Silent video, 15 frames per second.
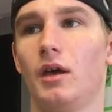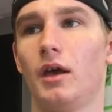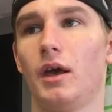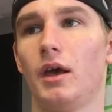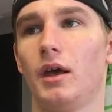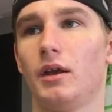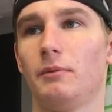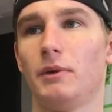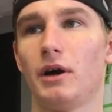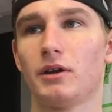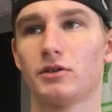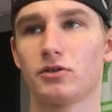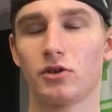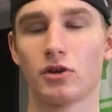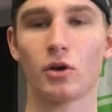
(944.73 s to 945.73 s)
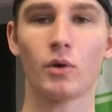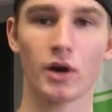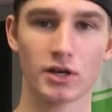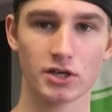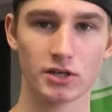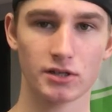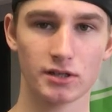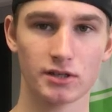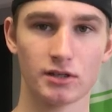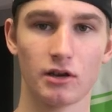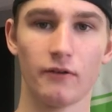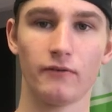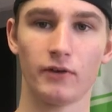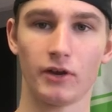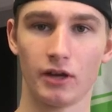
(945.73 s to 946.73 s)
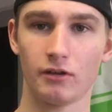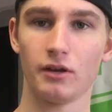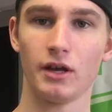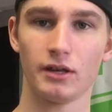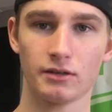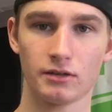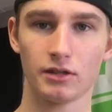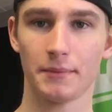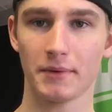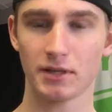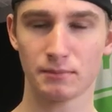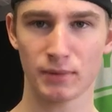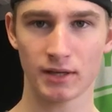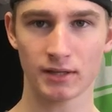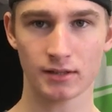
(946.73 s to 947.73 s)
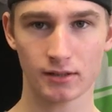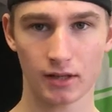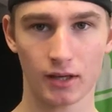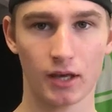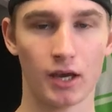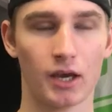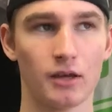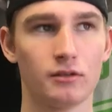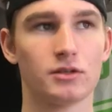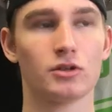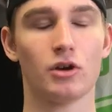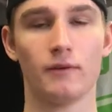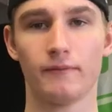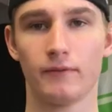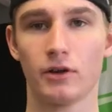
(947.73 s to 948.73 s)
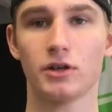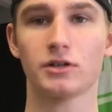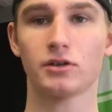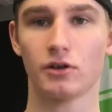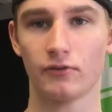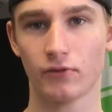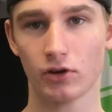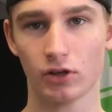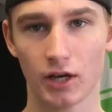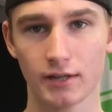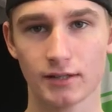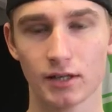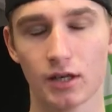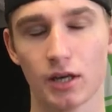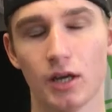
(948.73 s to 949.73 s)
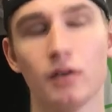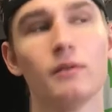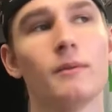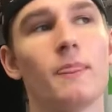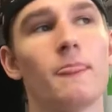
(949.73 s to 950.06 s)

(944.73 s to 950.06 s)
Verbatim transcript: and about a certain questions and stuff, and I answer them as best as I can. So I'm very sorry for your loss again.